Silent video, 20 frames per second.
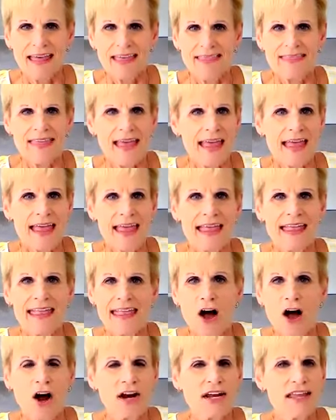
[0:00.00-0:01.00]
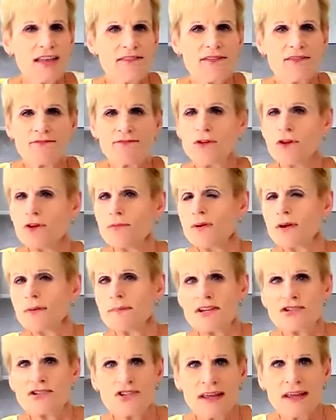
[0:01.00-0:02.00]
they are given full
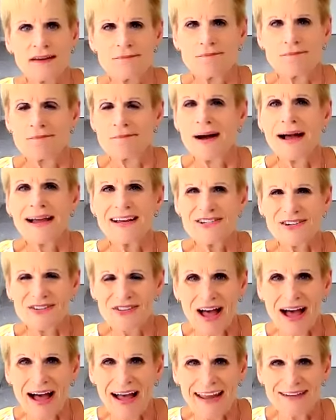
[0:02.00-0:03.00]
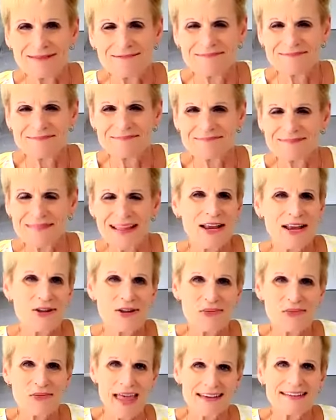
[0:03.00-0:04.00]
permission by July. And
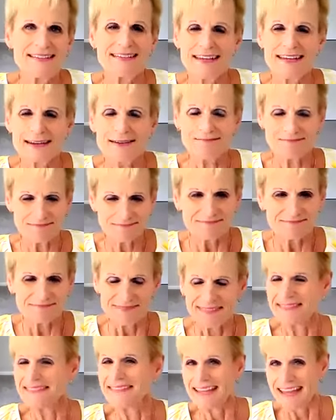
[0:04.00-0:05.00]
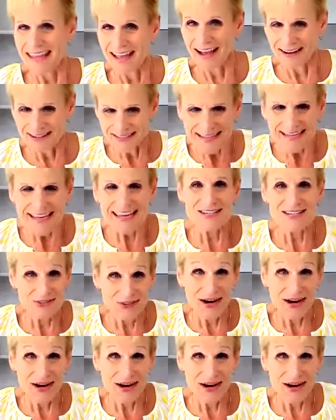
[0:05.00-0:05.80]
you guessed it, yeah, Easter